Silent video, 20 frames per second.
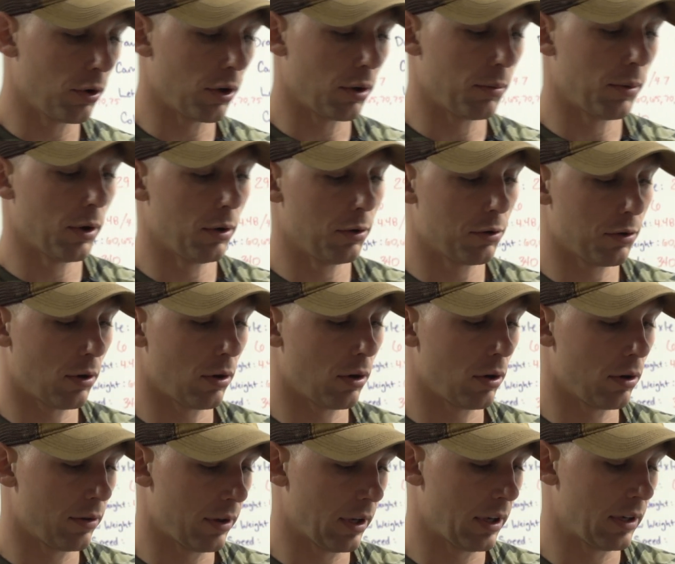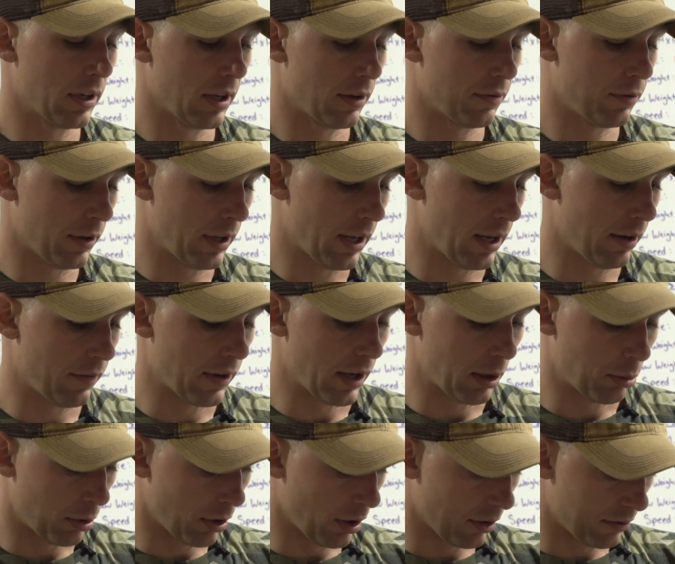their bows are. They definitely have
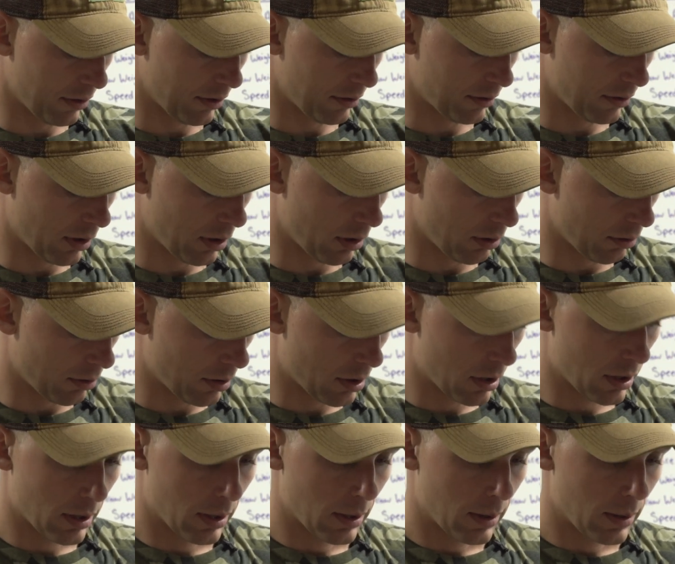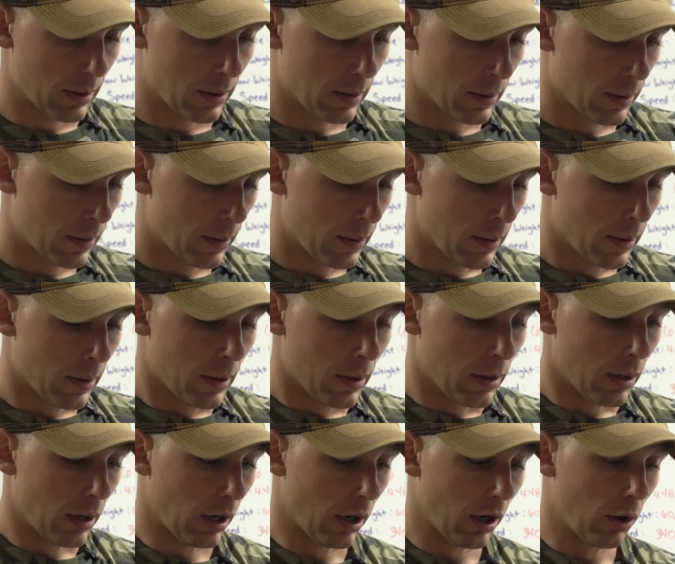that process down.
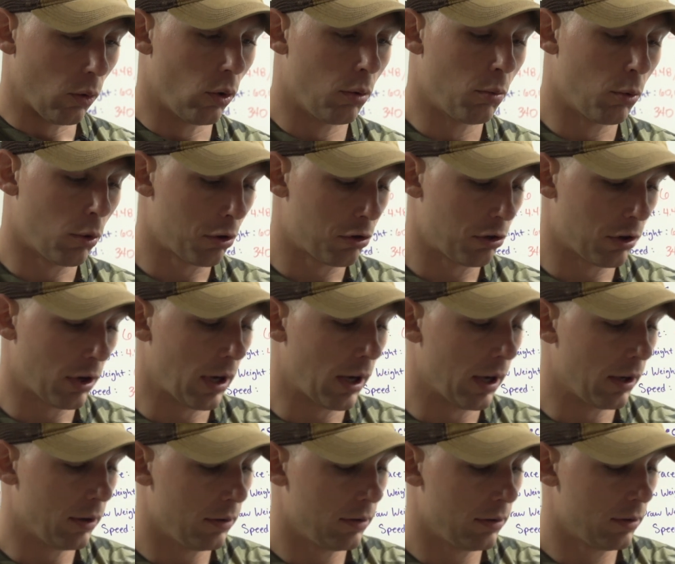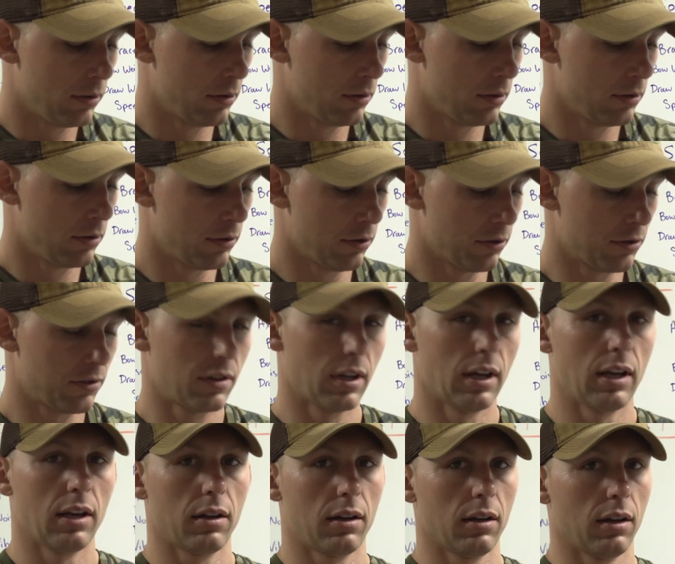All right, one more shot. Just
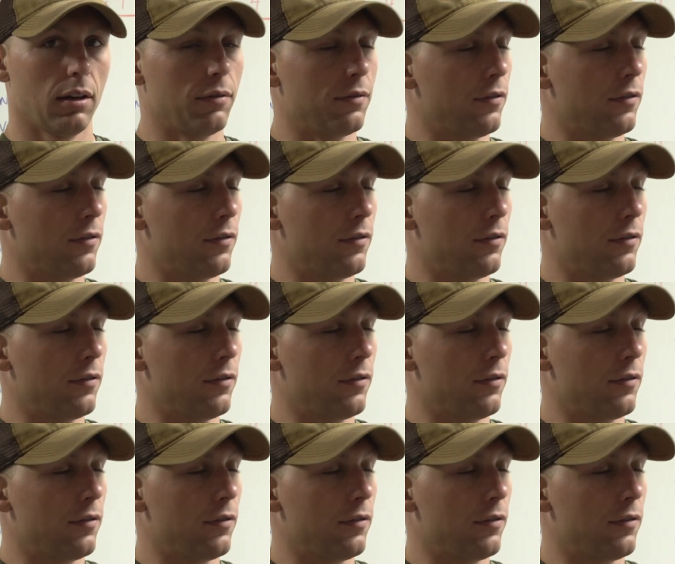take and